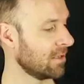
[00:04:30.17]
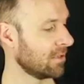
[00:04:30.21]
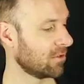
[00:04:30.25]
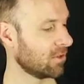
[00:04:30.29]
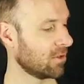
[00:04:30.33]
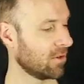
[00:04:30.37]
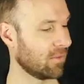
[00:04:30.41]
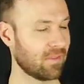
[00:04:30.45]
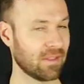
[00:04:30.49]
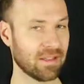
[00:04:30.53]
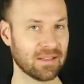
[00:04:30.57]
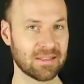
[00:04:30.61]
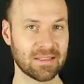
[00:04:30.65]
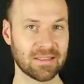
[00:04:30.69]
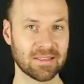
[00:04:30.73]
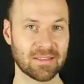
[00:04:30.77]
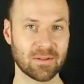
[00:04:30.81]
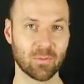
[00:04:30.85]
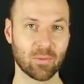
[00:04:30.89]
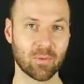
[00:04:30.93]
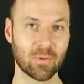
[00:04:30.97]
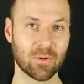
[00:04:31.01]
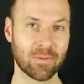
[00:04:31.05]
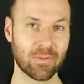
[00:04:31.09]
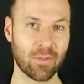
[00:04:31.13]
So if this is the
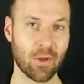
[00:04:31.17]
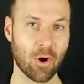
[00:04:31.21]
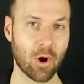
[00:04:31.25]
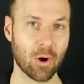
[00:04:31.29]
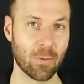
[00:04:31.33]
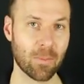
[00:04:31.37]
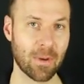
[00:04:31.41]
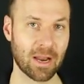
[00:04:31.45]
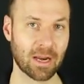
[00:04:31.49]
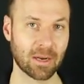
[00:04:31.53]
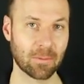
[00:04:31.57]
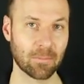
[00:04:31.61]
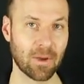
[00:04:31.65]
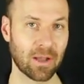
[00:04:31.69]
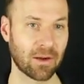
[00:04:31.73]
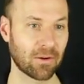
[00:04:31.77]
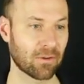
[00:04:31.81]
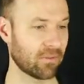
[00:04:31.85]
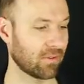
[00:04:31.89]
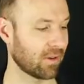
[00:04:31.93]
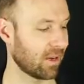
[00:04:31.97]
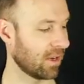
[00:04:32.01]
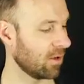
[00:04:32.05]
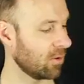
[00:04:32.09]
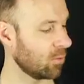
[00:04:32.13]
root of the harmonic minor
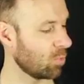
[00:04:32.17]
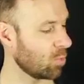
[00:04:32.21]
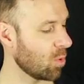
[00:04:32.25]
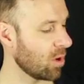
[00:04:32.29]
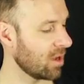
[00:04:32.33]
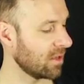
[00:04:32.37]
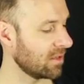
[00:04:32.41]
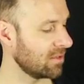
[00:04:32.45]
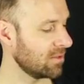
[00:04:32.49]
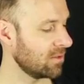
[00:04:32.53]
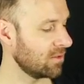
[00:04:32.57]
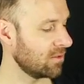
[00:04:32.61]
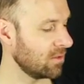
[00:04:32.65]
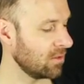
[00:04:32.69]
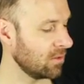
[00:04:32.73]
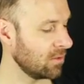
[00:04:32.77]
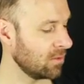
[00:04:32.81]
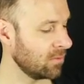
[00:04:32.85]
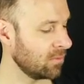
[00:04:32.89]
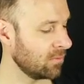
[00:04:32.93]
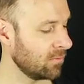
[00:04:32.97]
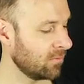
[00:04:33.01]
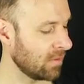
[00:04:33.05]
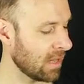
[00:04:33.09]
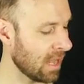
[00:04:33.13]
scale, 1,
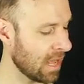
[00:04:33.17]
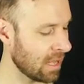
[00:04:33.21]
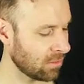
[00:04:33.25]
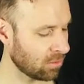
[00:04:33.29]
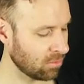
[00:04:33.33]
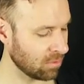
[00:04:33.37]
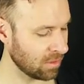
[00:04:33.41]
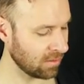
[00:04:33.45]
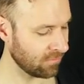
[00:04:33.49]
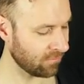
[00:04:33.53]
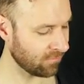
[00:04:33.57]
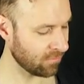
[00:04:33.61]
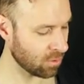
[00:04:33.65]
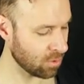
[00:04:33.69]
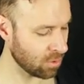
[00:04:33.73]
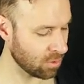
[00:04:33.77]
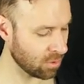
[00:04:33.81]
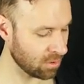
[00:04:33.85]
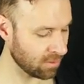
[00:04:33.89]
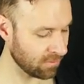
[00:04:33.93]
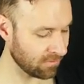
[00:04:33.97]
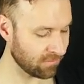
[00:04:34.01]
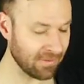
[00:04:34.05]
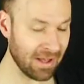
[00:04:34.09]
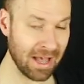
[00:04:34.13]
2, flat 3,
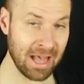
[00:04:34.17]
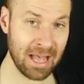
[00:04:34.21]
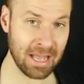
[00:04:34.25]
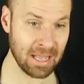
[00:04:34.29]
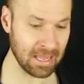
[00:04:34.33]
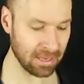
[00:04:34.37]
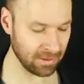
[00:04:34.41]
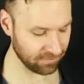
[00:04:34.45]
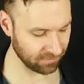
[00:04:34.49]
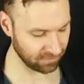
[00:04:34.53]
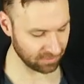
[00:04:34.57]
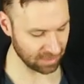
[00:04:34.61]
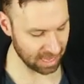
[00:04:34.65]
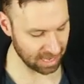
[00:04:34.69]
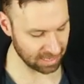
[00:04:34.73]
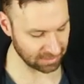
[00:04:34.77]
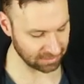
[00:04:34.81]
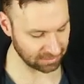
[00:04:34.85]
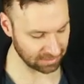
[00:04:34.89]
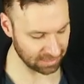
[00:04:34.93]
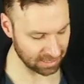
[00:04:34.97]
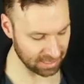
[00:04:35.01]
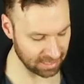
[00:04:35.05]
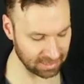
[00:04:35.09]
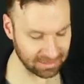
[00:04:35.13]
4, 5, flat
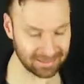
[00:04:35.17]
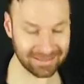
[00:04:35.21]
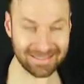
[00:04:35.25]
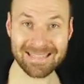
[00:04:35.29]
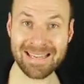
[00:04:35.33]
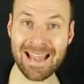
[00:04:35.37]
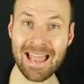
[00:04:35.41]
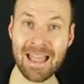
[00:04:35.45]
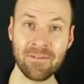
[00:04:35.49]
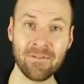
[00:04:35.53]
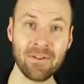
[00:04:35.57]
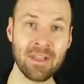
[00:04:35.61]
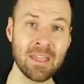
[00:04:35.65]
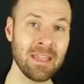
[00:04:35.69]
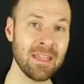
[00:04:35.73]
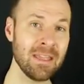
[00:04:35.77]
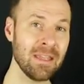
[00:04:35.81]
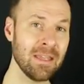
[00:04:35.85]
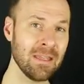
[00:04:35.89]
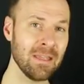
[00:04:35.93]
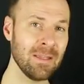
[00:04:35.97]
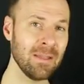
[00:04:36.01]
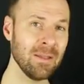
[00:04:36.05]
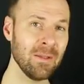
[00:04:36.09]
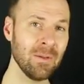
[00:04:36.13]
6,
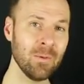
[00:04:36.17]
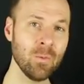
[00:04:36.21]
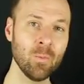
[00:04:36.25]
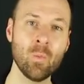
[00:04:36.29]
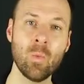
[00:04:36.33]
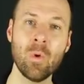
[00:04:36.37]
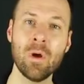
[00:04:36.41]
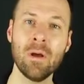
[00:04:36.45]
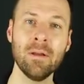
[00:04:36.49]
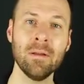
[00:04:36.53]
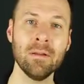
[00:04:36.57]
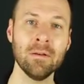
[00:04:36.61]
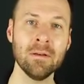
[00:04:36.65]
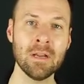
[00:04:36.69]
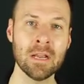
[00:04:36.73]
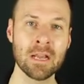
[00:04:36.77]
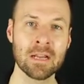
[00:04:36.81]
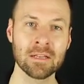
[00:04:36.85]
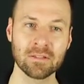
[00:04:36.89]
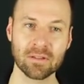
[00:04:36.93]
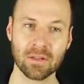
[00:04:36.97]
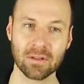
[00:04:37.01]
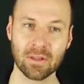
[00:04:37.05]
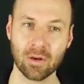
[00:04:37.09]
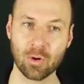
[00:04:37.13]
7,
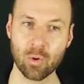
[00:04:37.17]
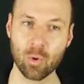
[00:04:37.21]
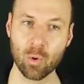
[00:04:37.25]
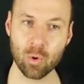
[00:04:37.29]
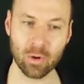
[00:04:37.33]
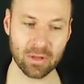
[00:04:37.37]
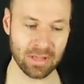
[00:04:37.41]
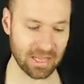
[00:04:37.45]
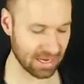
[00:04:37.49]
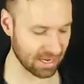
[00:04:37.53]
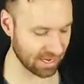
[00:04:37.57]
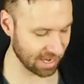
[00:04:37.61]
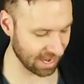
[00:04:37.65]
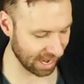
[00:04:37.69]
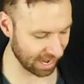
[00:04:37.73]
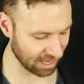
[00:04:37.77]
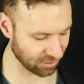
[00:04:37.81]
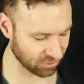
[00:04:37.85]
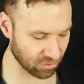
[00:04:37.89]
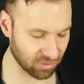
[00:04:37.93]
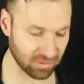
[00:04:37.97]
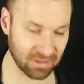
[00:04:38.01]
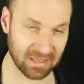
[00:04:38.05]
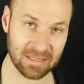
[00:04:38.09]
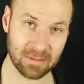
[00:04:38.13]
1. So the chord that
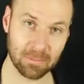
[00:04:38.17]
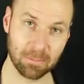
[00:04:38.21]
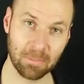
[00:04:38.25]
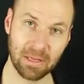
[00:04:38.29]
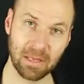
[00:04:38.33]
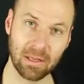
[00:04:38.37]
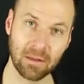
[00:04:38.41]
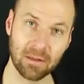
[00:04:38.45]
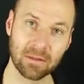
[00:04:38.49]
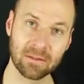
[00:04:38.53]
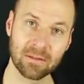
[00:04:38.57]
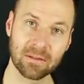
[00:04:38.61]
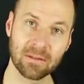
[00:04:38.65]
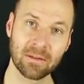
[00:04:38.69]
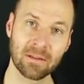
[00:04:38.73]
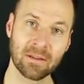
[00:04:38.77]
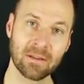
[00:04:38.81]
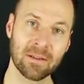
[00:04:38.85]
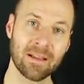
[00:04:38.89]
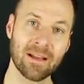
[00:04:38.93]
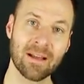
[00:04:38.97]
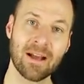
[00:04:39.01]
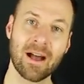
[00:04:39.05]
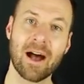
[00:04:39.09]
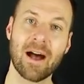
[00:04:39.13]
naturally is built
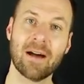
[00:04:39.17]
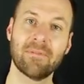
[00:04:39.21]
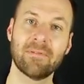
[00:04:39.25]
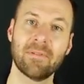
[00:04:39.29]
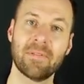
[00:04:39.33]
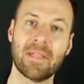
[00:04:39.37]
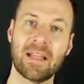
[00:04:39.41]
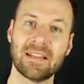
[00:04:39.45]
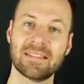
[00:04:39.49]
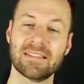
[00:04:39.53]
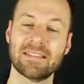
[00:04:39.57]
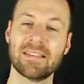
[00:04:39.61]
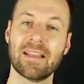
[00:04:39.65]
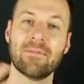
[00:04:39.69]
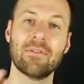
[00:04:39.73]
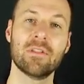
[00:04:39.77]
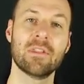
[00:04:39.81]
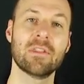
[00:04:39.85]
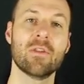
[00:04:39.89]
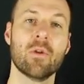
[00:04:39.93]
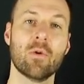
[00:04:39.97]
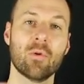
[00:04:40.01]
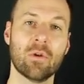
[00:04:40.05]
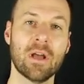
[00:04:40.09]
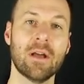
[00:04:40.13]
off of that 7th
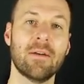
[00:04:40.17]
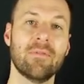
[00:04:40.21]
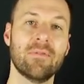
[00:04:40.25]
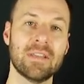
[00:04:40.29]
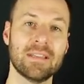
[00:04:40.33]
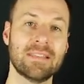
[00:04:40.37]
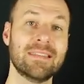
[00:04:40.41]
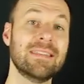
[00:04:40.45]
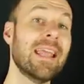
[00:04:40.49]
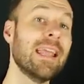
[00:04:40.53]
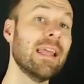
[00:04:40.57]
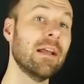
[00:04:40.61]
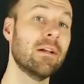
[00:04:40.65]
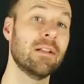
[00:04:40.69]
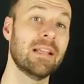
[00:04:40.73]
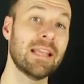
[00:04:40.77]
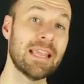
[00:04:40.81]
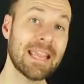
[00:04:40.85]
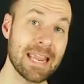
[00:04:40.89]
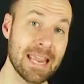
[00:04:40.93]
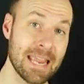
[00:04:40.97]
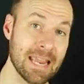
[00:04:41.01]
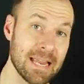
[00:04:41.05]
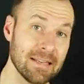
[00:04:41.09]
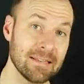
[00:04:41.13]
note of the scale
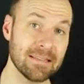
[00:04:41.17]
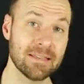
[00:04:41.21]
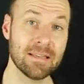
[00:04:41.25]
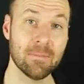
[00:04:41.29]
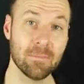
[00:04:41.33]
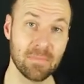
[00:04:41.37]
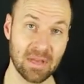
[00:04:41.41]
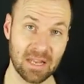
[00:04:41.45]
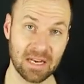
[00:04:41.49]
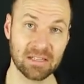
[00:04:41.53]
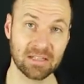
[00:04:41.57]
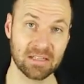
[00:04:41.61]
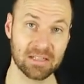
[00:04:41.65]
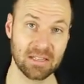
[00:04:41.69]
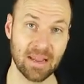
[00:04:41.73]
is diminished